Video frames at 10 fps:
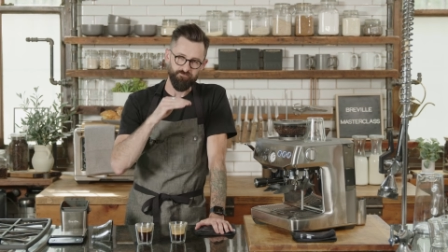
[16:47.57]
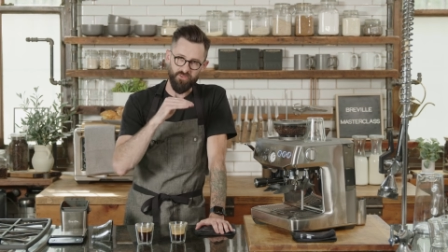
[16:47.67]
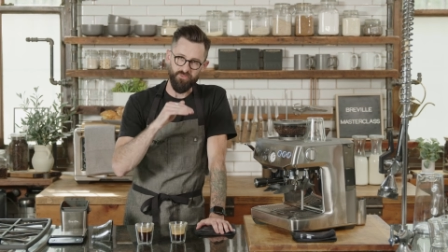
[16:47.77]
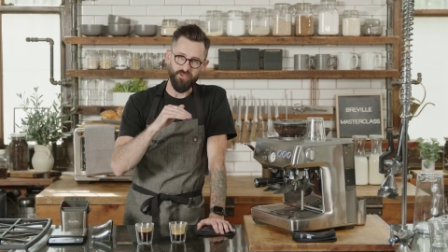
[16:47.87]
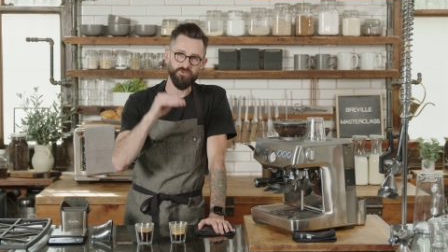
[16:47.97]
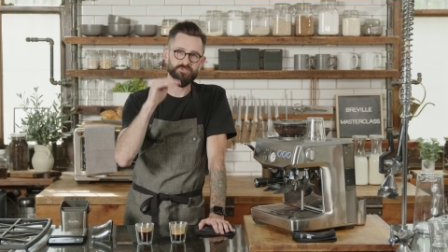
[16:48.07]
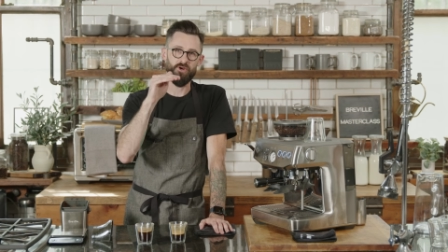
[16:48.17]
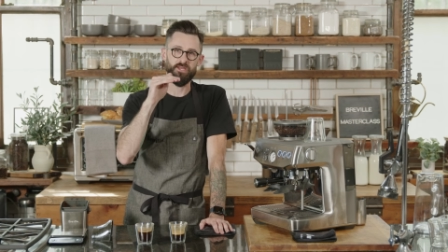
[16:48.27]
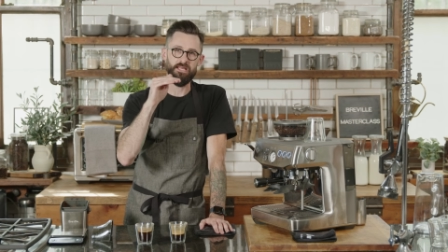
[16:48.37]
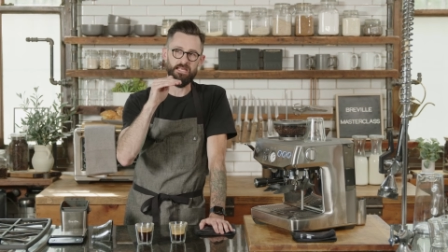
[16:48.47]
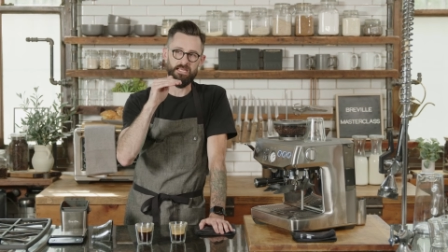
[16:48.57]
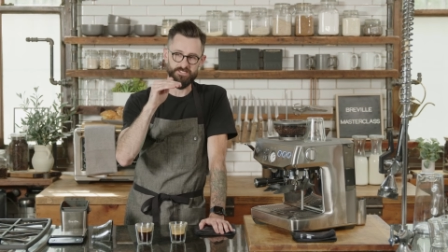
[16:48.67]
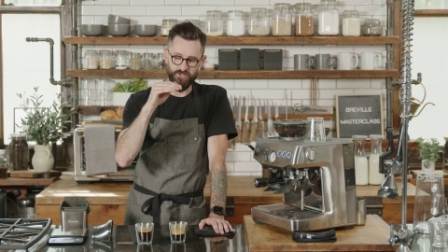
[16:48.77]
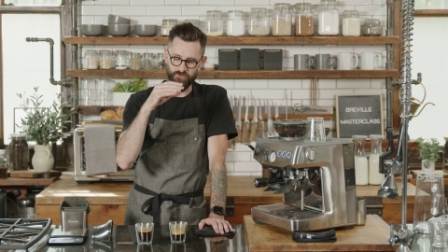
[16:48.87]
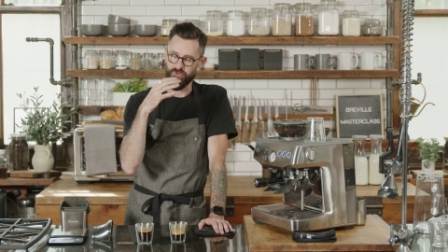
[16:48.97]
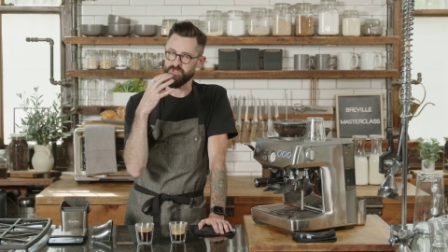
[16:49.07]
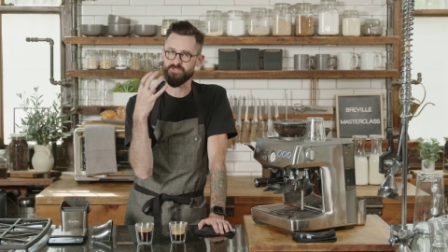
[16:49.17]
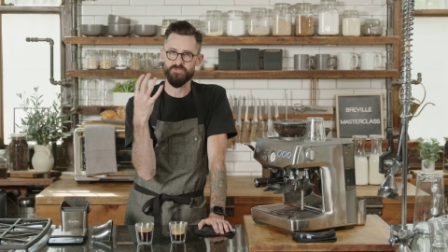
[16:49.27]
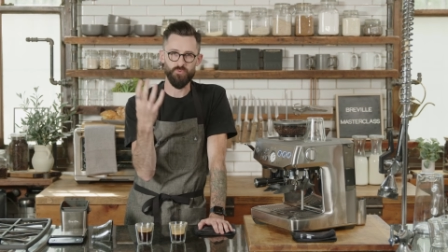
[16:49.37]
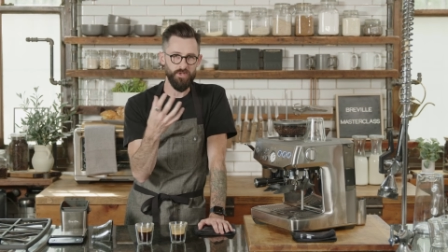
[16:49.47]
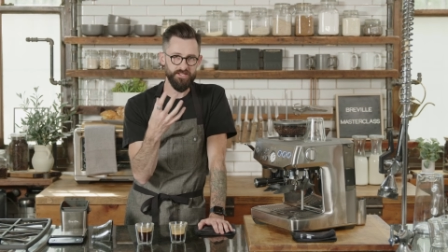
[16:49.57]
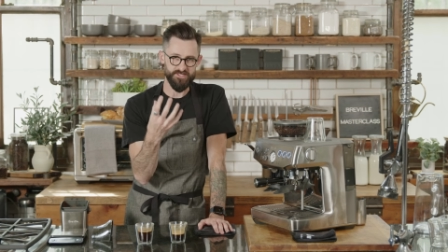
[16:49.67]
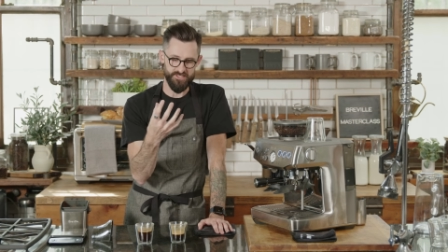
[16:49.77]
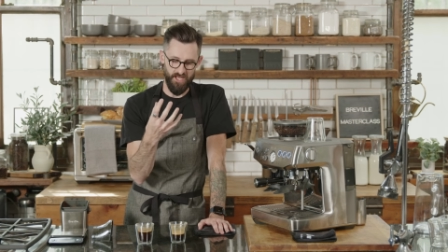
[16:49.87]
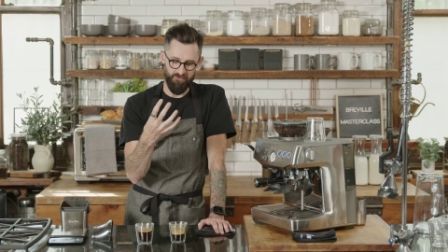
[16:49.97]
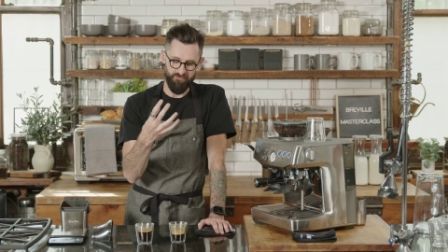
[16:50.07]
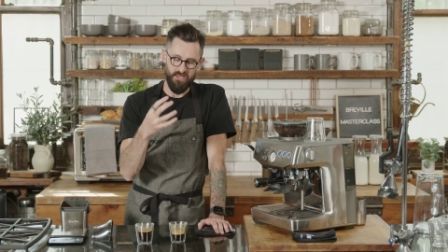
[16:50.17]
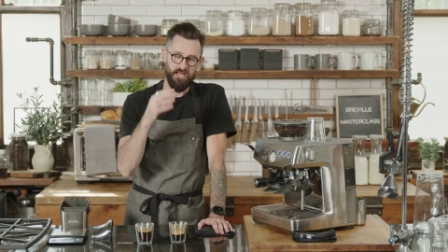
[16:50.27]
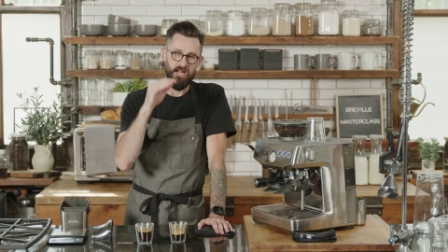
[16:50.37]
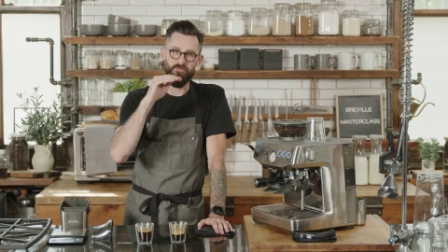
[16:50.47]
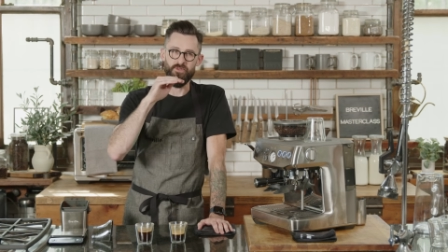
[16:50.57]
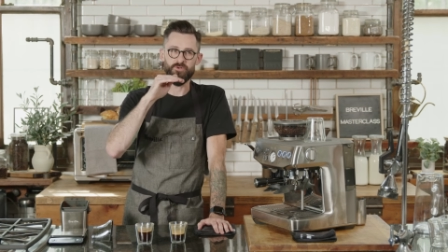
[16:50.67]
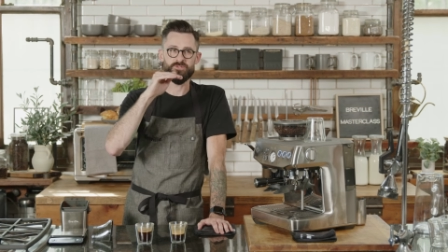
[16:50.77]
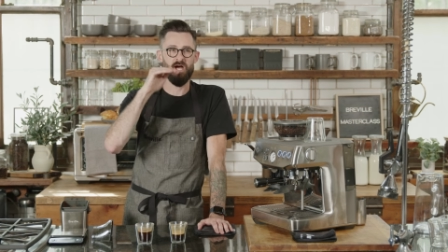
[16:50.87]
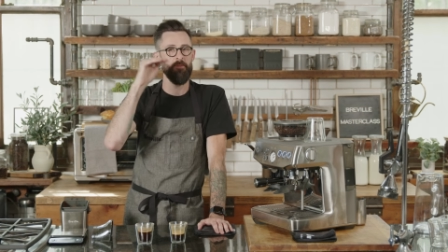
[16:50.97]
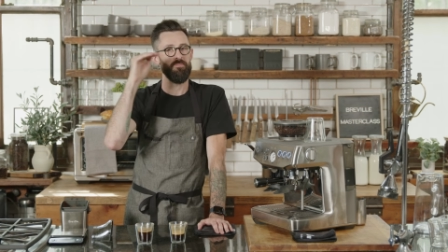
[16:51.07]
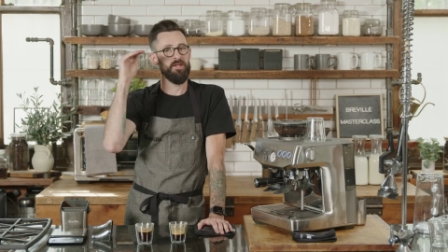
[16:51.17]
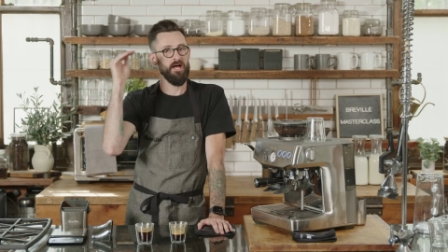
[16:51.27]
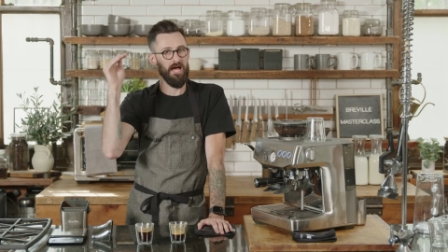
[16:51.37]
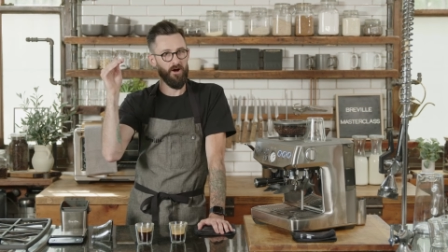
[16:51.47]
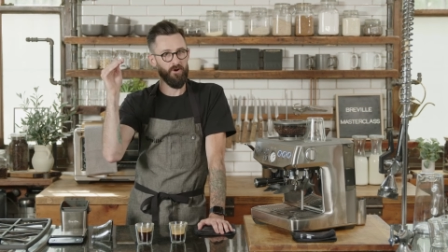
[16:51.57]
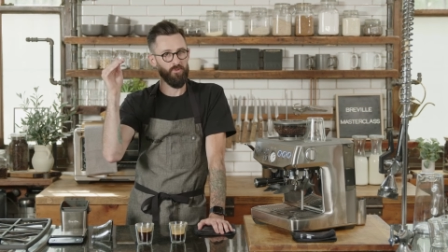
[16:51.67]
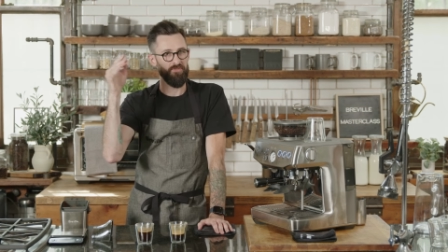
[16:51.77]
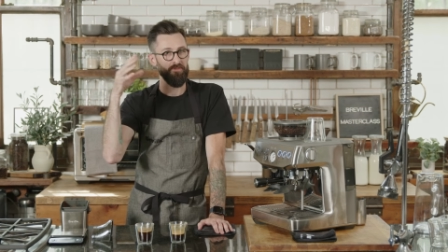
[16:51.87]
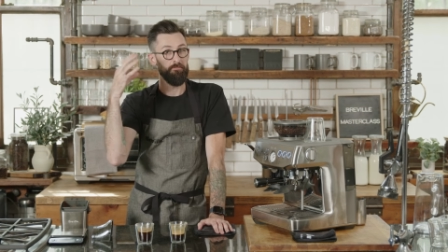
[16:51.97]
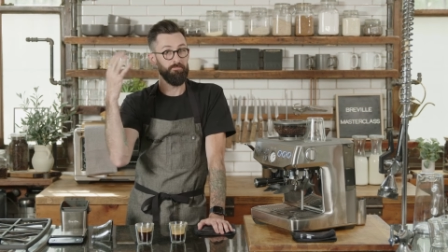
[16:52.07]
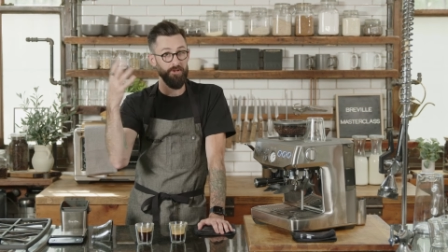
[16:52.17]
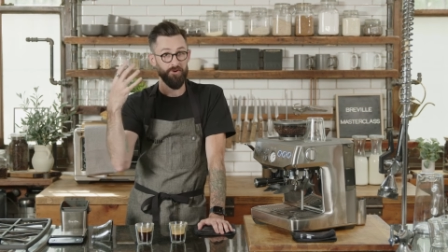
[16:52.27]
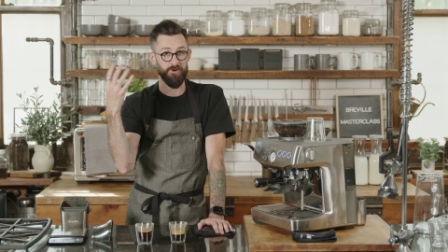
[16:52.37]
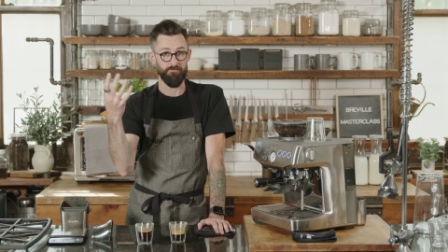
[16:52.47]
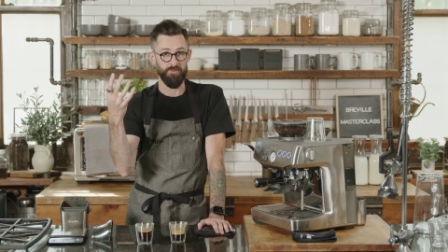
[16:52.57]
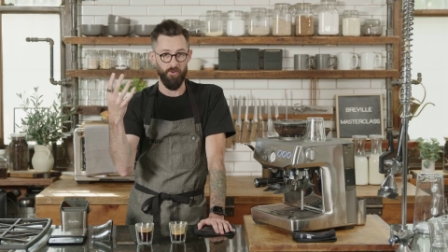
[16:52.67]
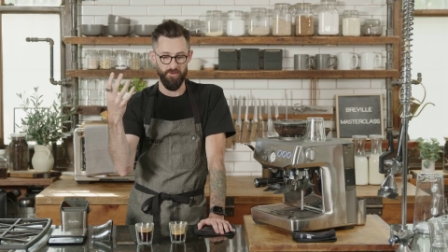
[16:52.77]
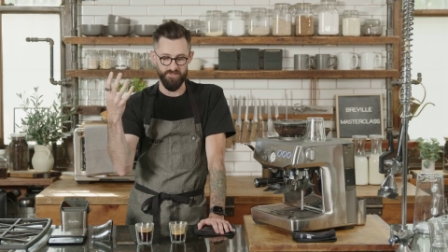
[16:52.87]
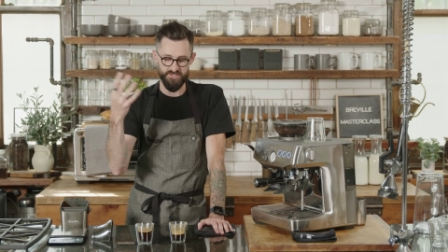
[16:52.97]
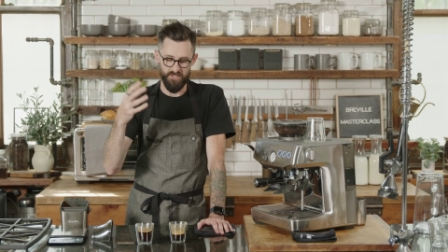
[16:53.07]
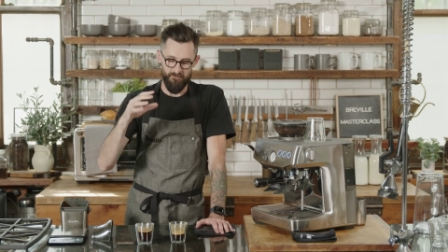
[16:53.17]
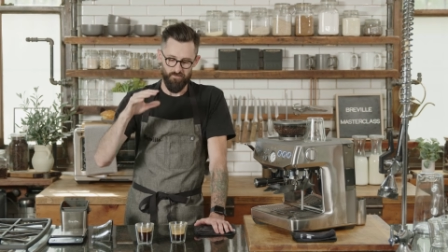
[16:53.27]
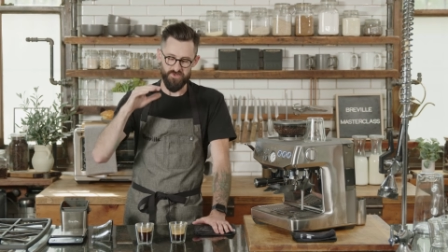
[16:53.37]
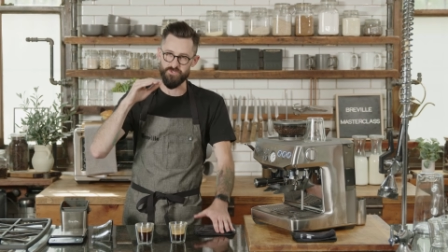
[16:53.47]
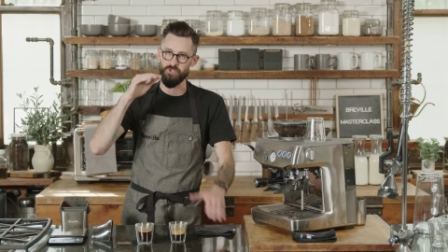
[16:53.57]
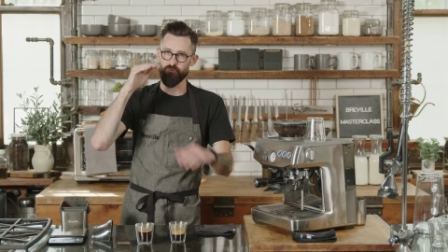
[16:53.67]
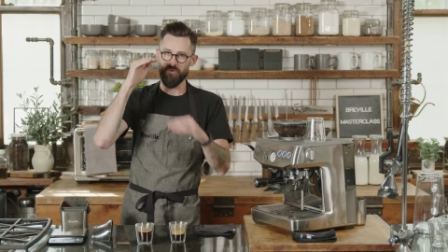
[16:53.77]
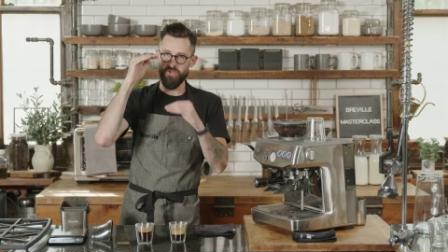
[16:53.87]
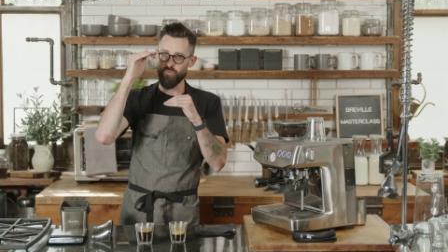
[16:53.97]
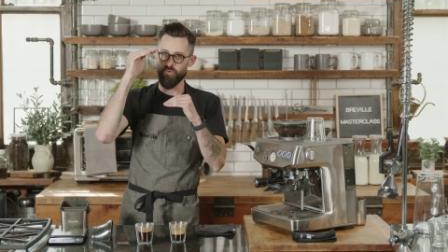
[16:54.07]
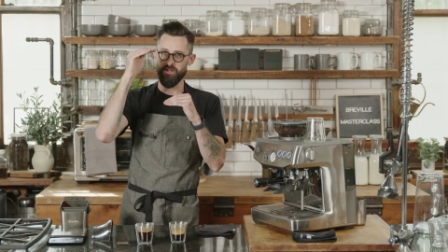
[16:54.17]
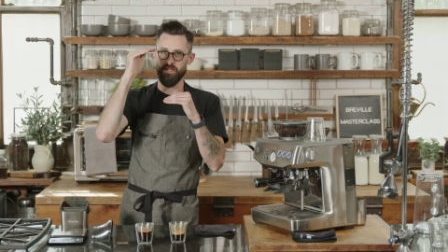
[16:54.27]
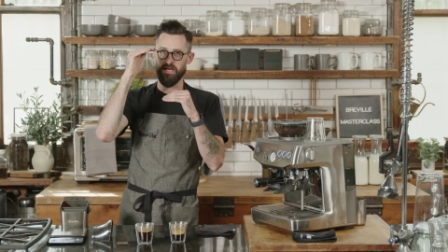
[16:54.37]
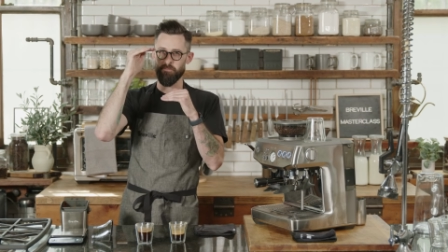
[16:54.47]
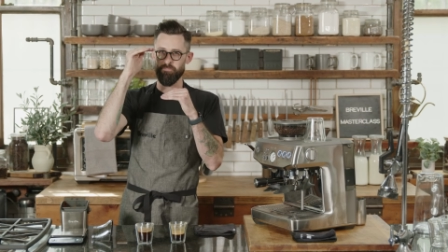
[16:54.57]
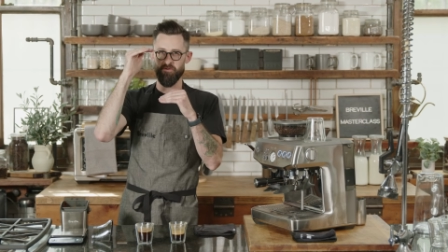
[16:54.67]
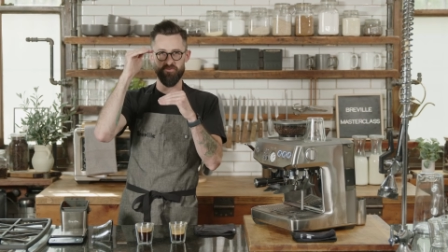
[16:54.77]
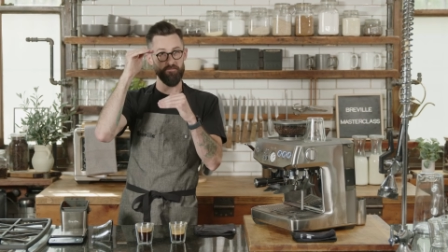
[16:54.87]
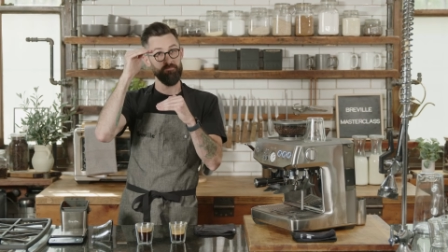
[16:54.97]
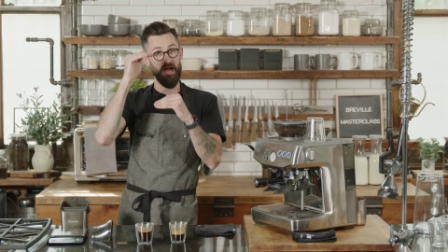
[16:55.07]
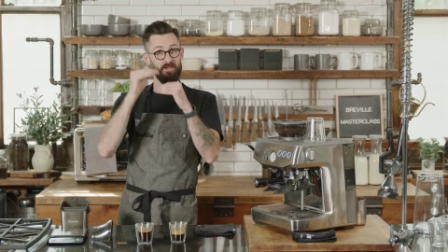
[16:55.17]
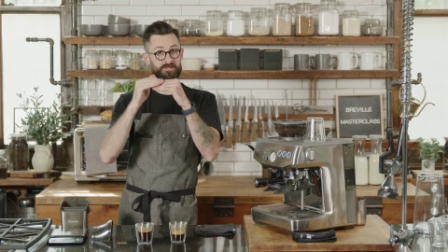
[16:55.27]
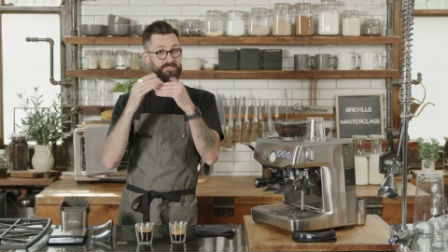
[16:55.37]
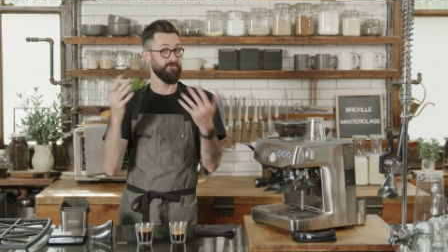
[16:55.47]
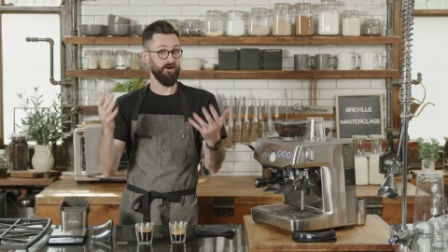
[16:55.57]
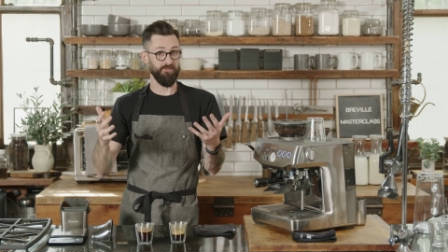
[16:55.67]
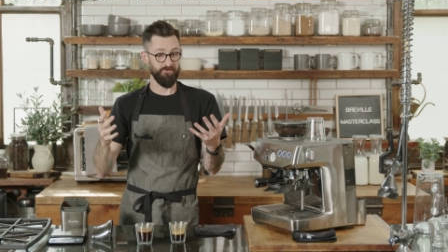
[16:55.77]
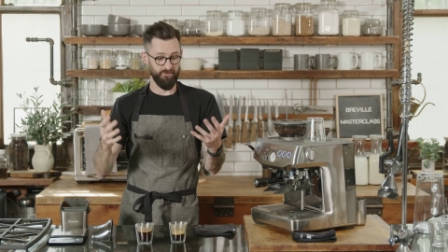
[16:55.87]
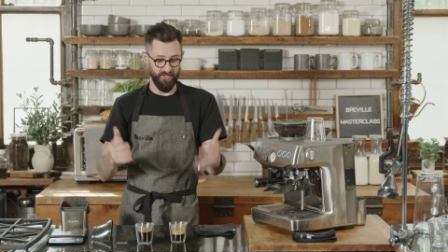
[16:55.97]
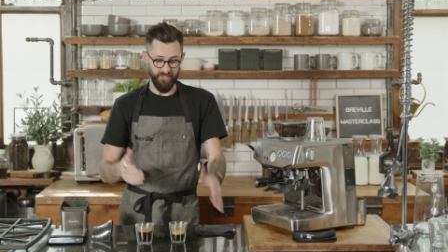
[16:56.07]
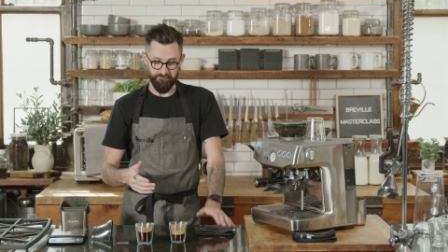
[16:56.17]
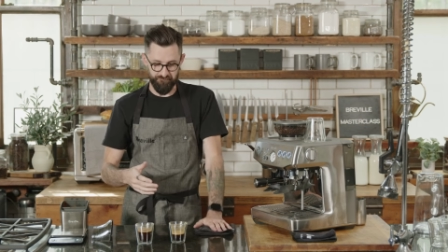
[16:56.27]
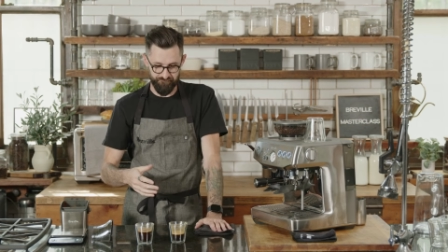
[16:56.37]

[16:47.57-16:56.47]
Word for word: Then you start getting into the really sweet stuff, and then you top it out with the bitter components. So you really want like a perfect balance of all three.